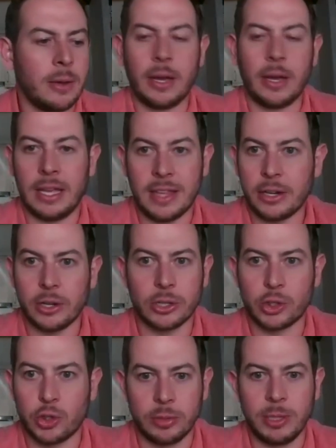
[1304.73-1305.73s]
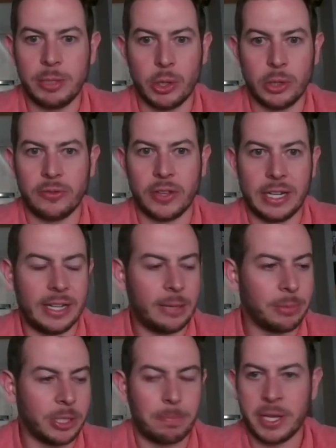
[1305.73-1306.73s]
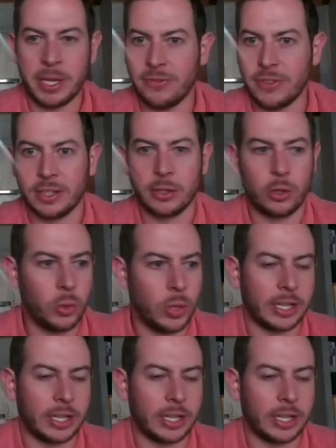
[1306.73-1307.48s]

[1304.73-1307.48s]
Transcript: uh, and that are extremely motivated, able to pivot and